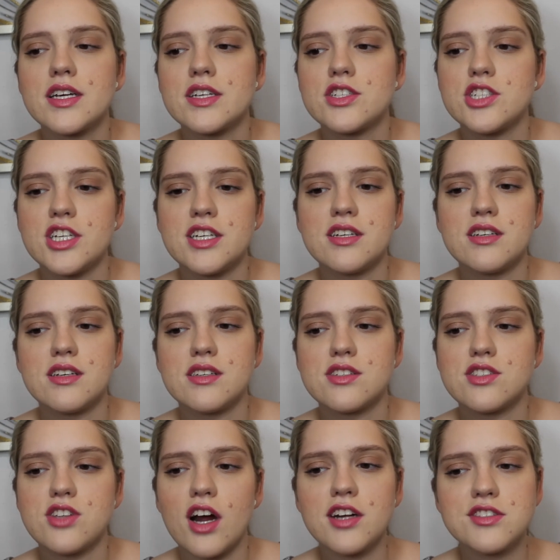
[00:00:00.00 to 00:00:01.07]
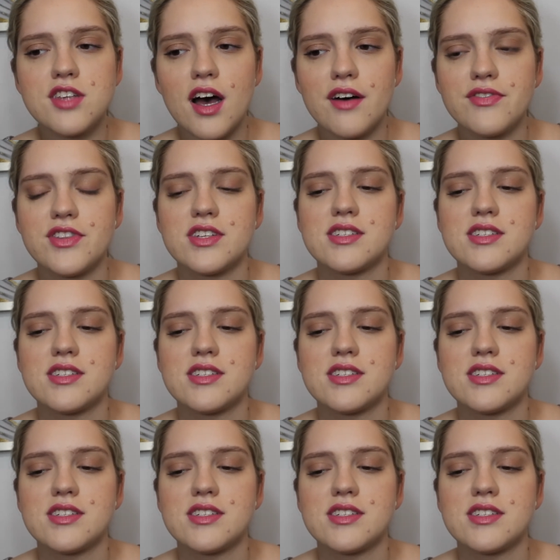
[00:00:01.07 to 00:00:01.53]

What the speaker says: She starts off the